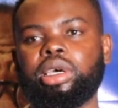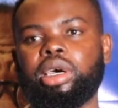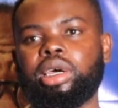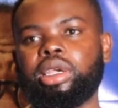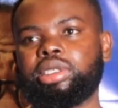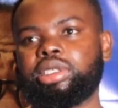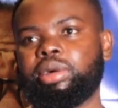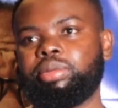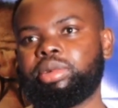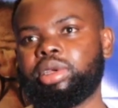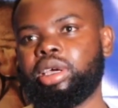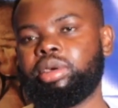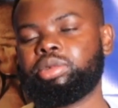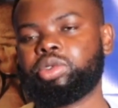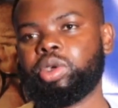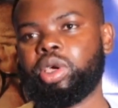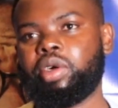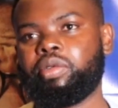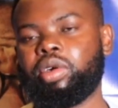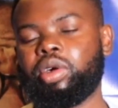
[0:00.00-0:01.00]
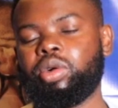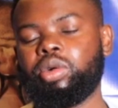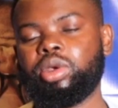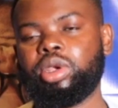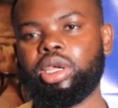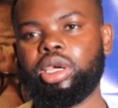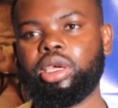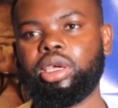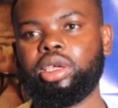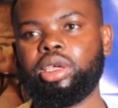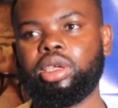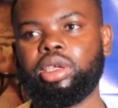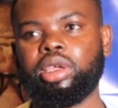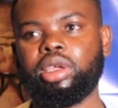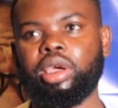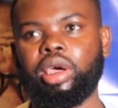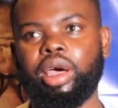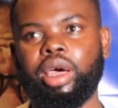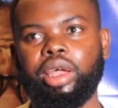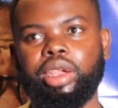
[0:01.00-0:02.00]
and sometimes we have a good day
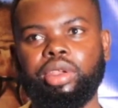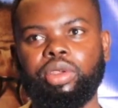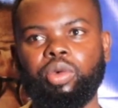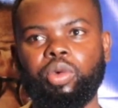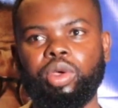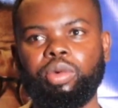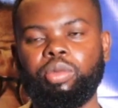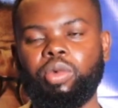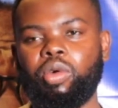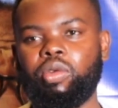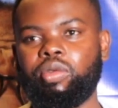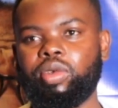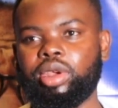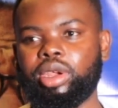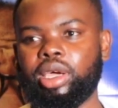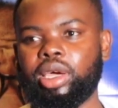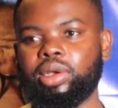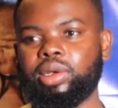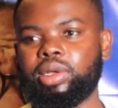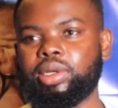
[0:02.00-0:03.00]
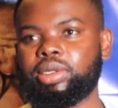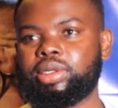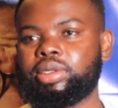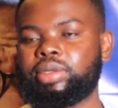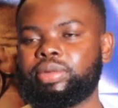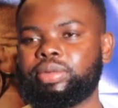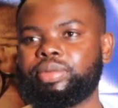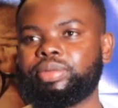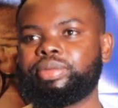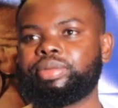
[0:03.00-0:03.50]
and we move regardless.